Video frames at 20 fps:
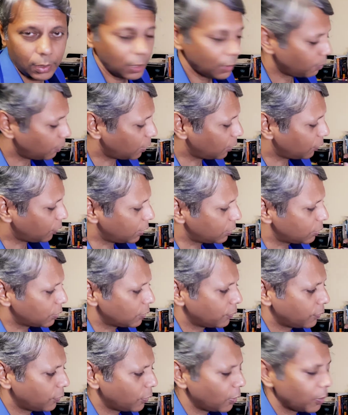But once you
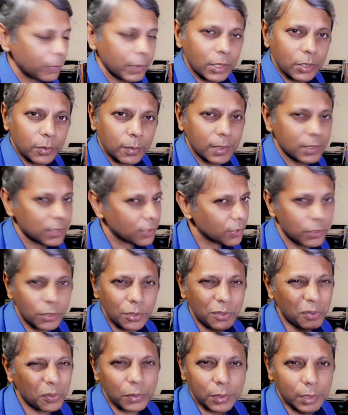form the expressions, you
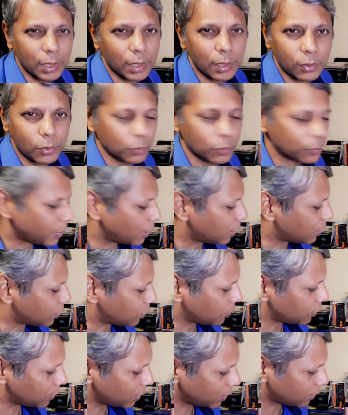don't think too much. You
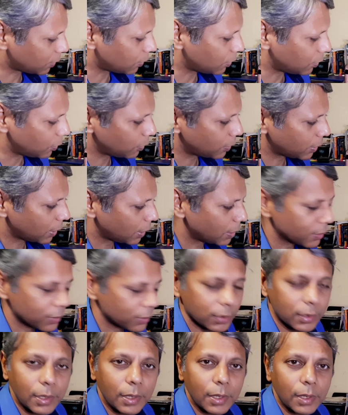just do things
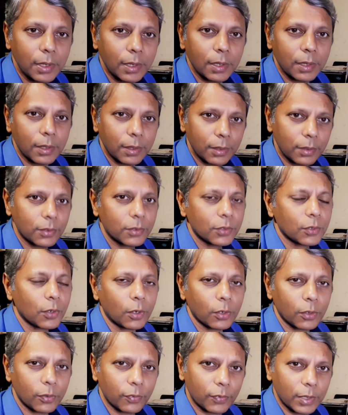sort
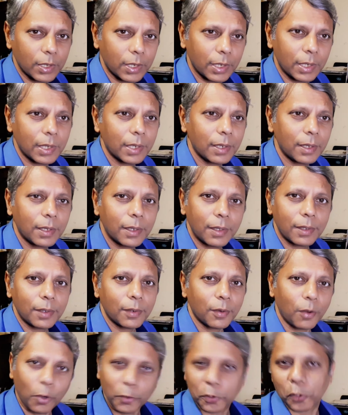of in a
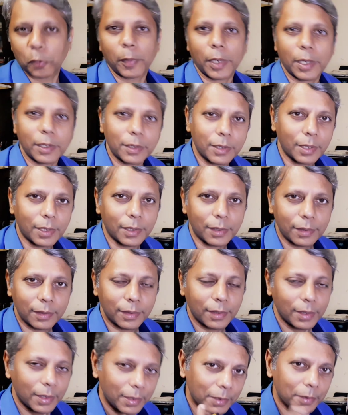automatic,
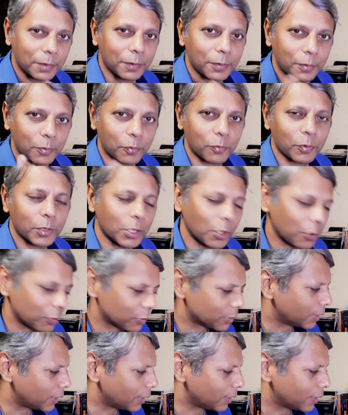without
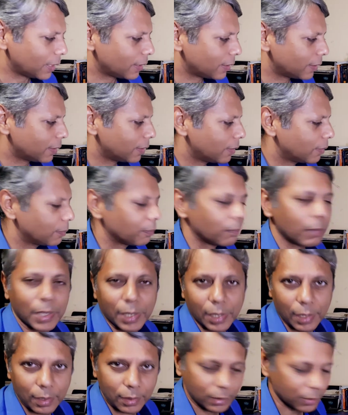thinking,
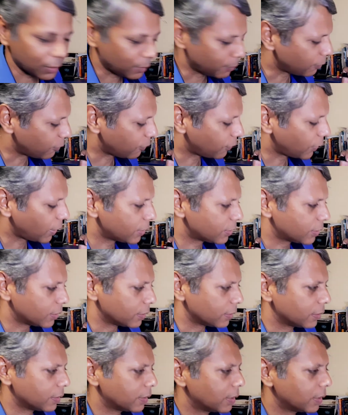mechanical fashion.